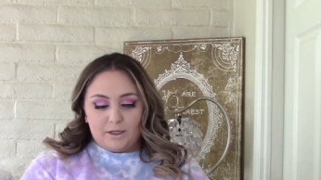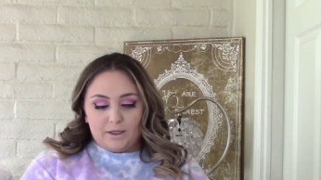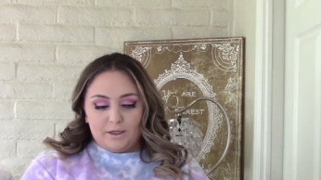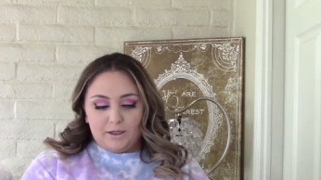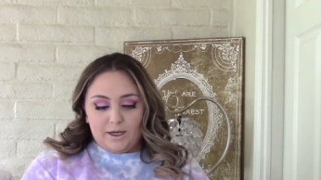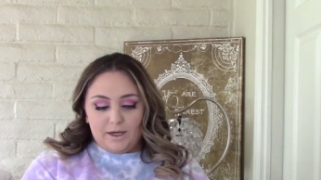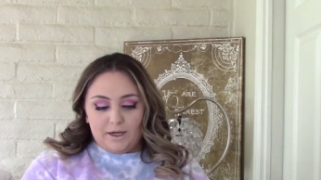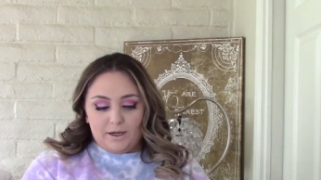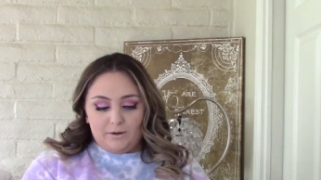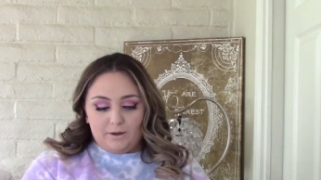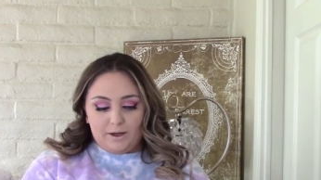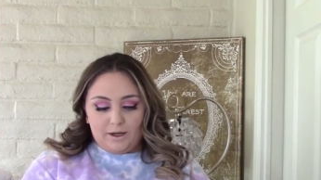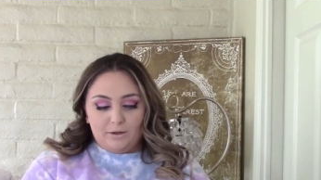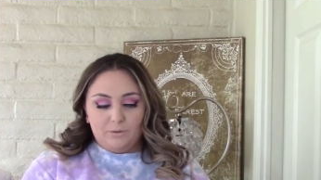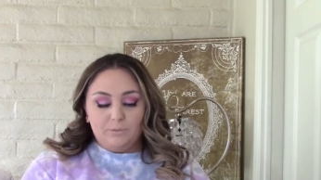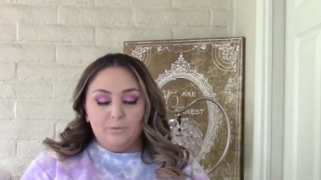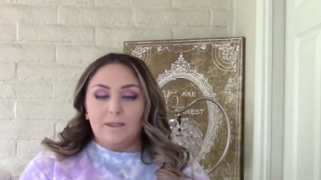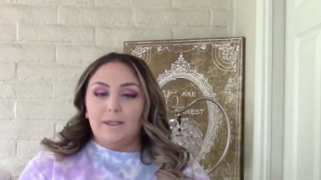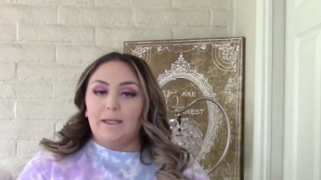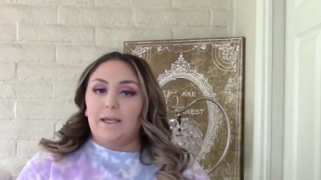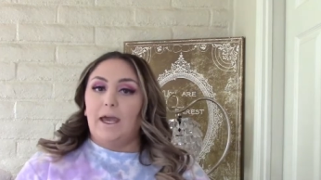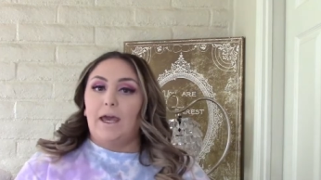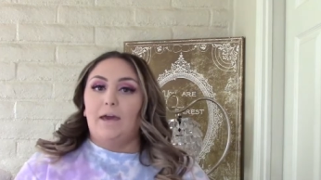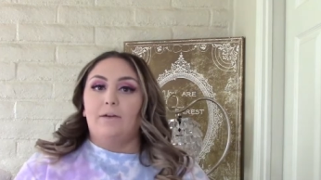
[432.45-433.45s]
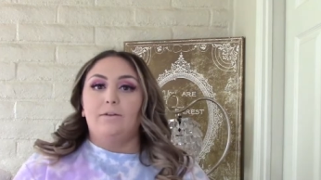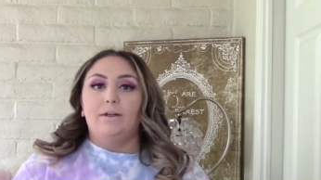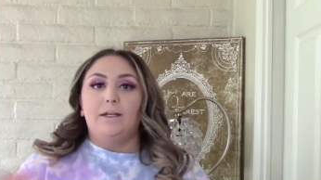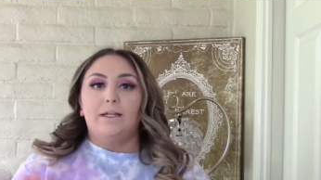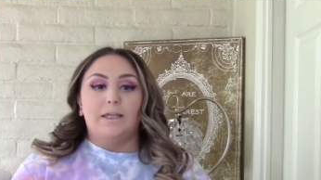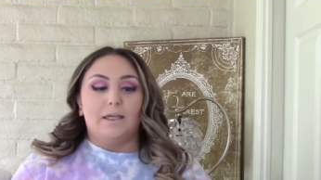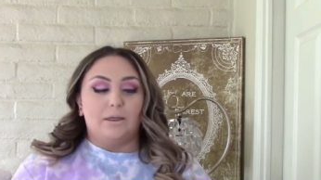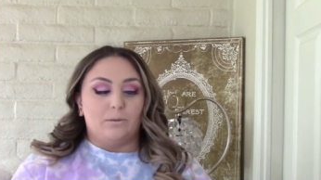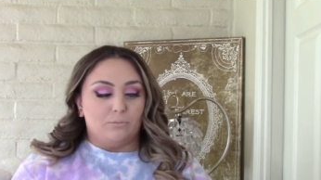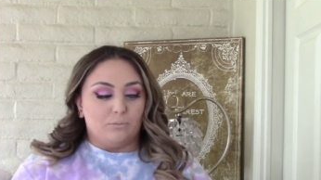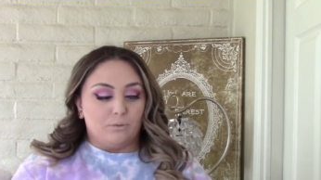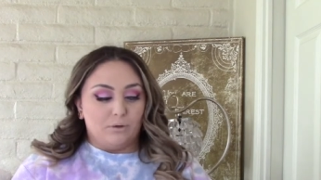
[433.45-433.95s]
Now, I don't really have any
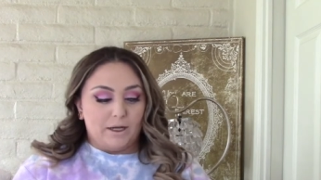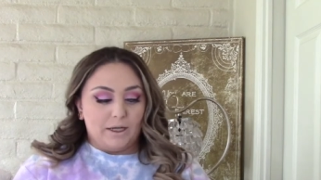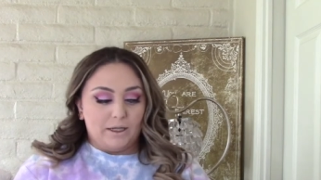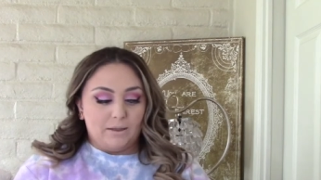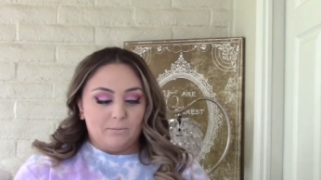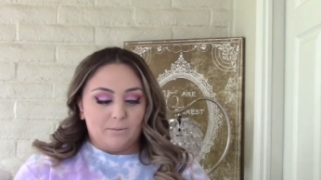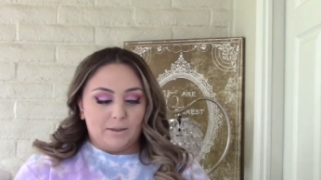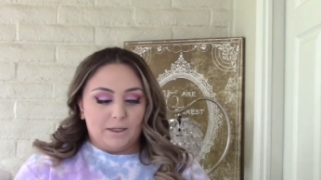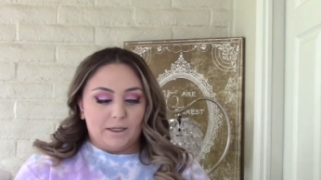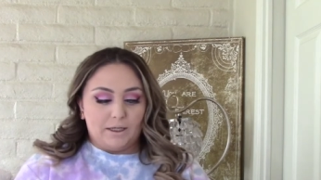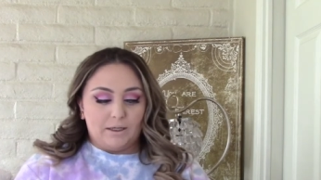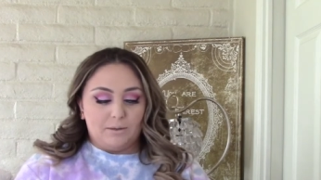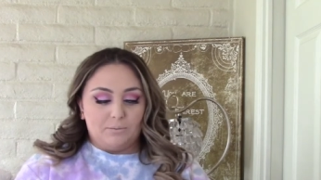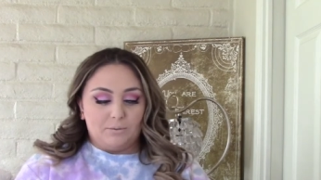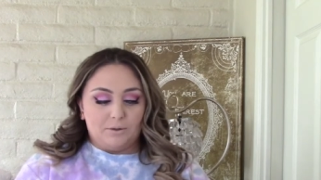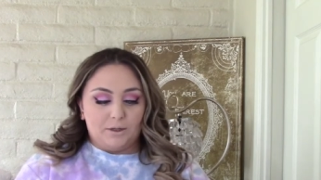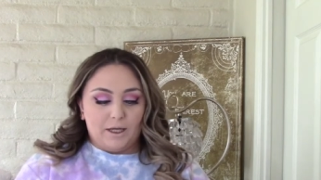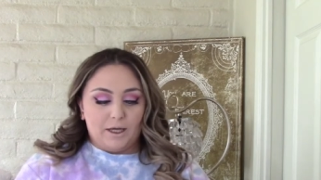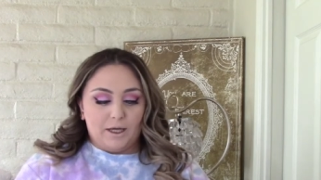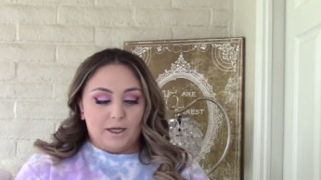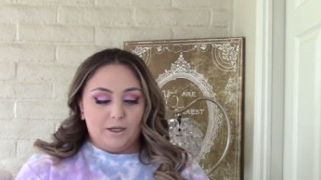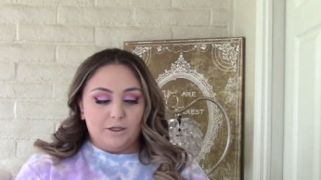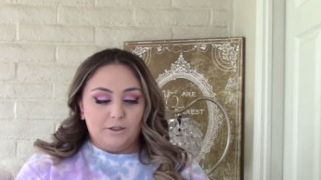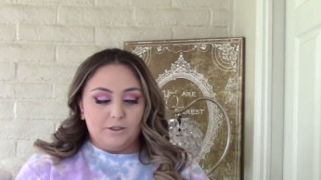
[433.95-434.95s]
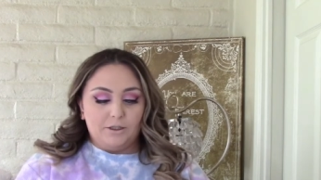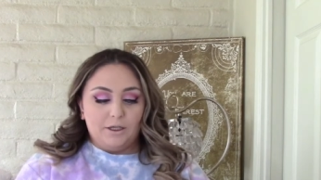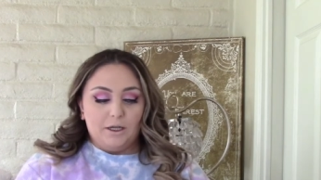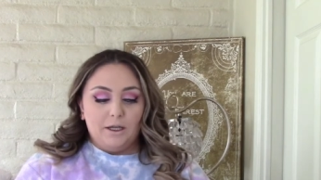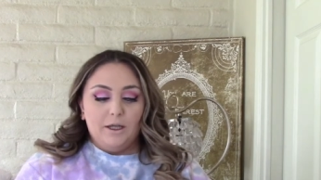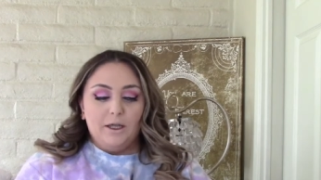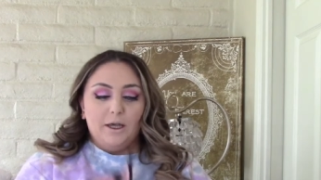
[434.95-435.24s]
like bright pink blush.